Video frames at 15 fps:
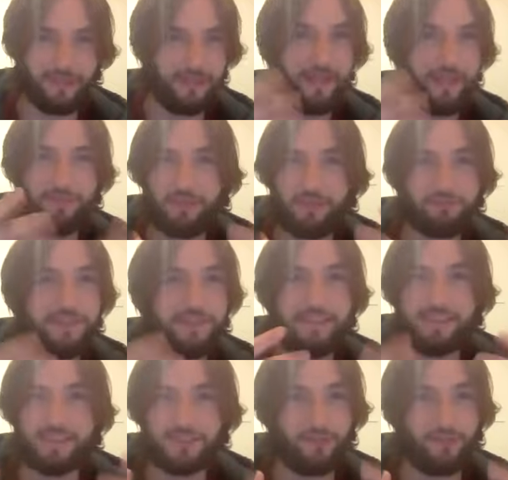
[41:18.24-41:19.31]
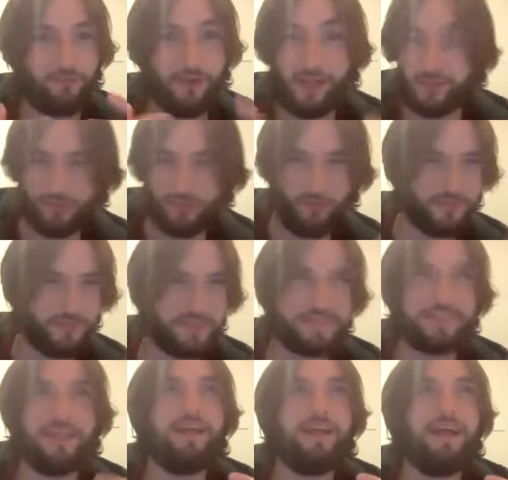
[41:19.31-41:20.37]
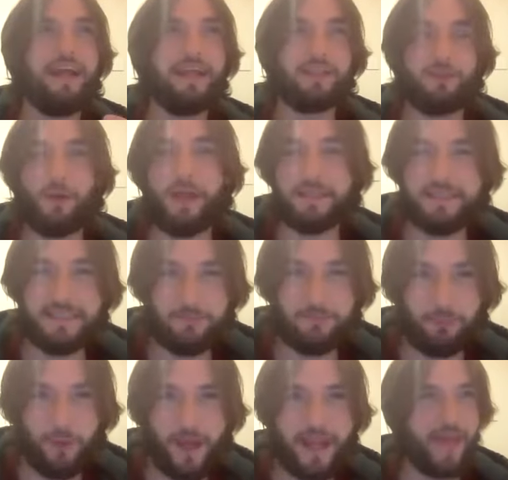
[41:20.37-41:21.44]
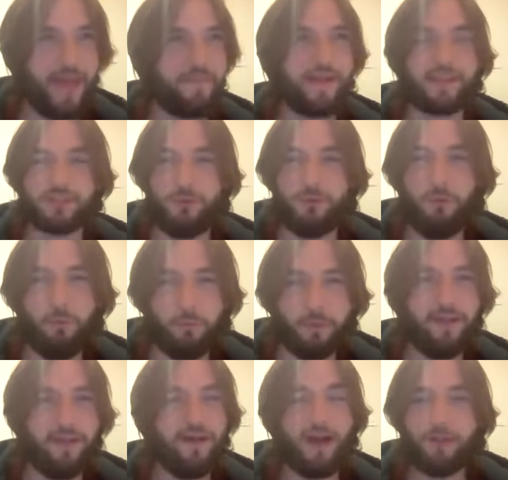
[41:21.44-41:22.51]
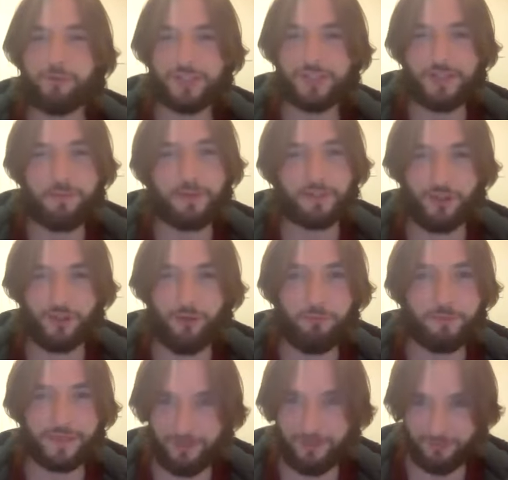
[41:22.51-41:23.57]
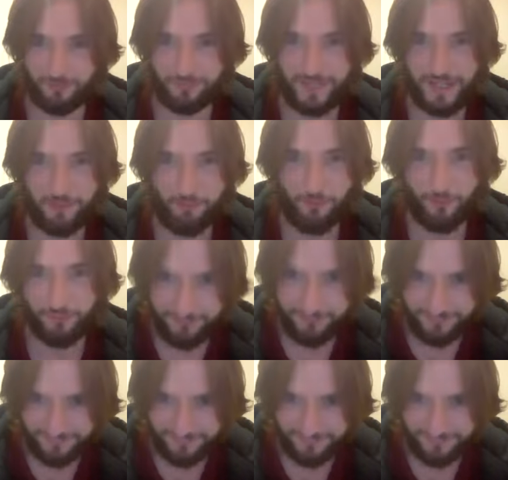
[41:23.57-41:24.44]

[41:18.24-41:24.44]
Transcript: and that feeds into the Renaissance in quite a deep way. And that's cool. But I wish someone had told me that from day one.